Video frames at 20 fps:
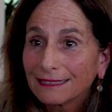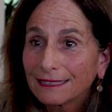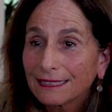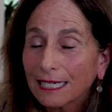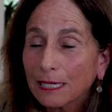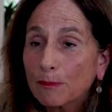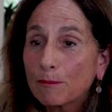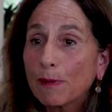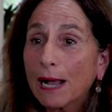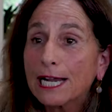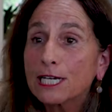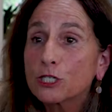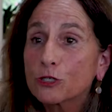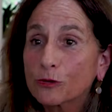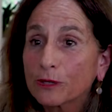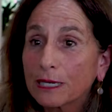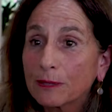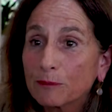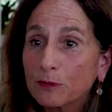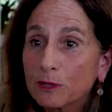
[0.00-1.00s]
Like my
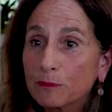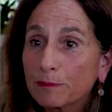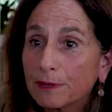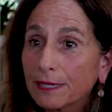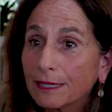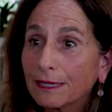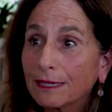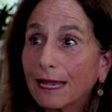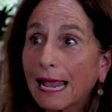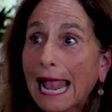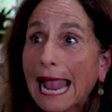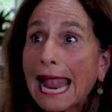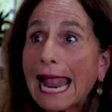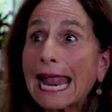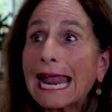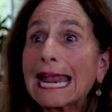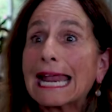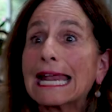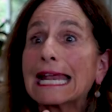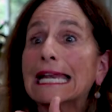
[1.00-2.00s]
dream would be
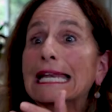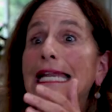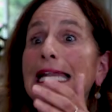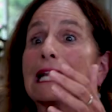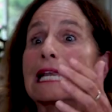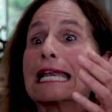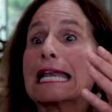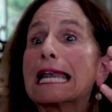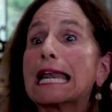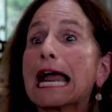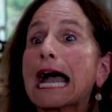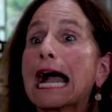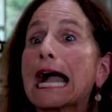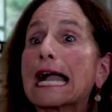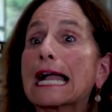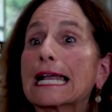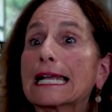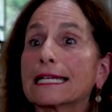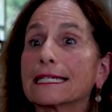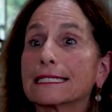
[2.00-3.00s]

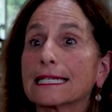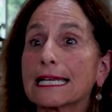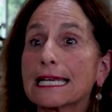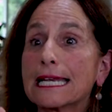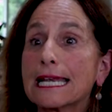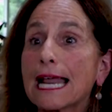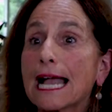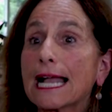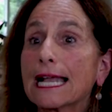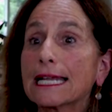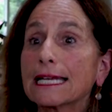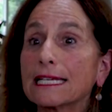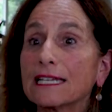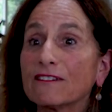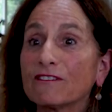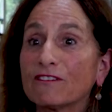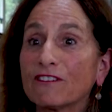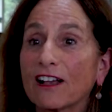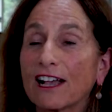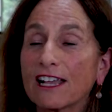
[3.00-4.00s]
89 to
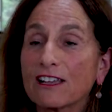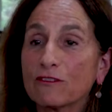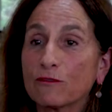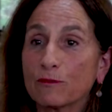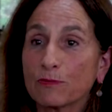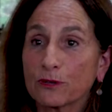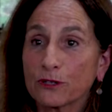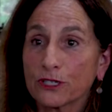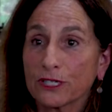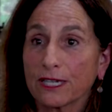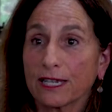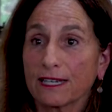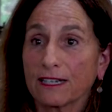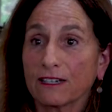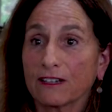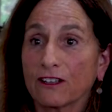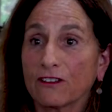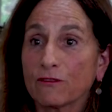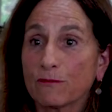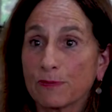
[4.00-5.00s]

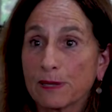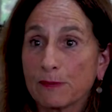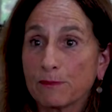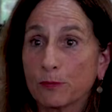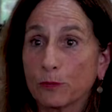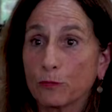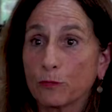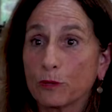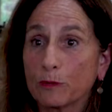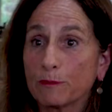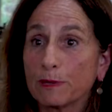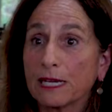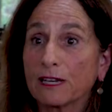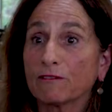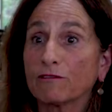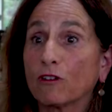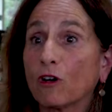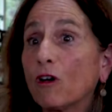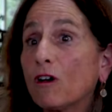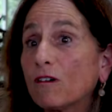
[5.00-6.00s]
95% of people would be
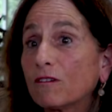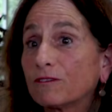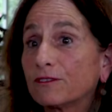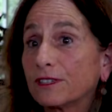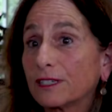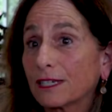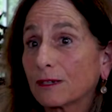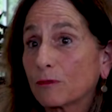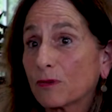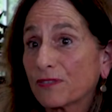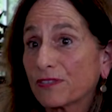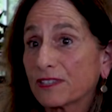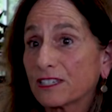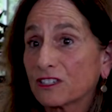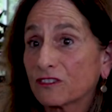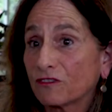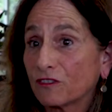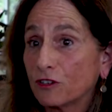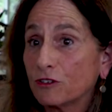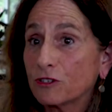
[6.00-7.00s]
involved in what
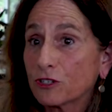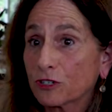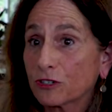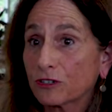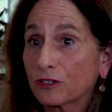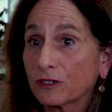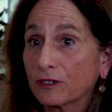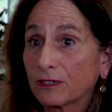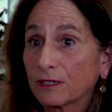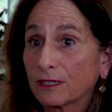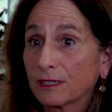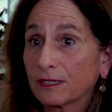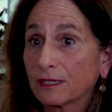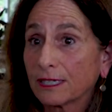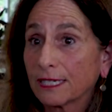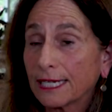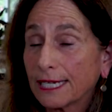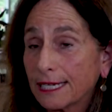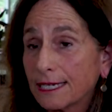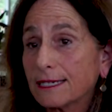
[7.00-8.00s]
this future
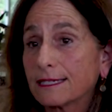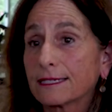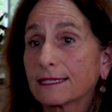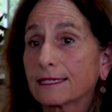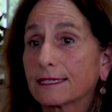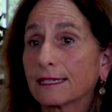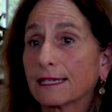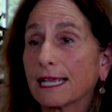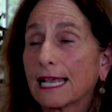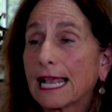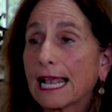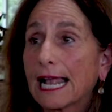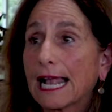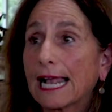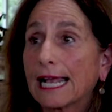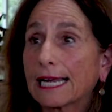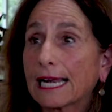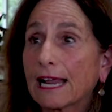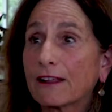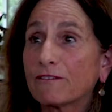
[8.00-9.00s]
is.
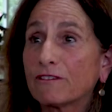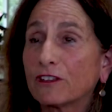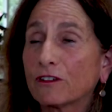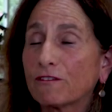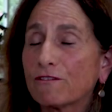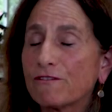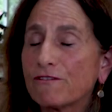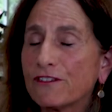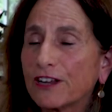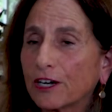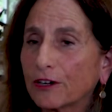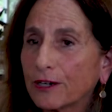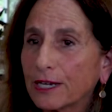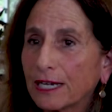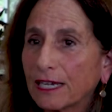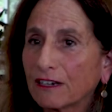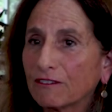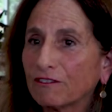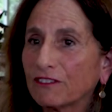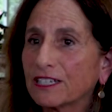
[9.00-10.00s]
And I feel very
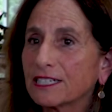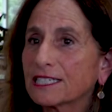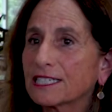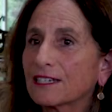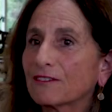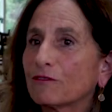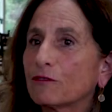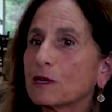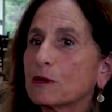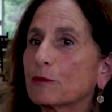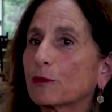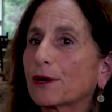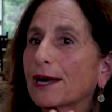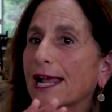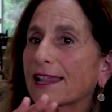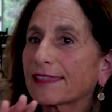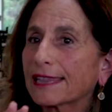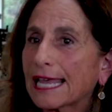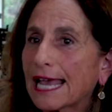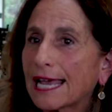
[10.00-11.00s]
convinced if we were
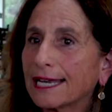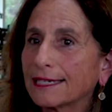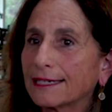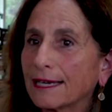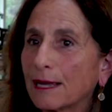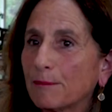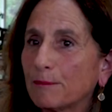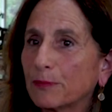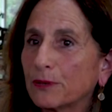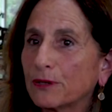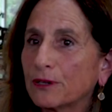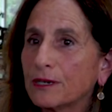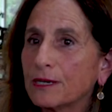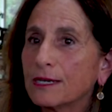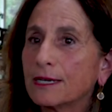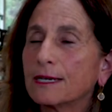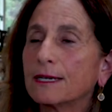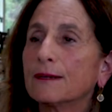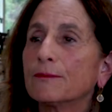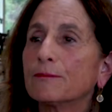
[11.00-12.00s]
at that number,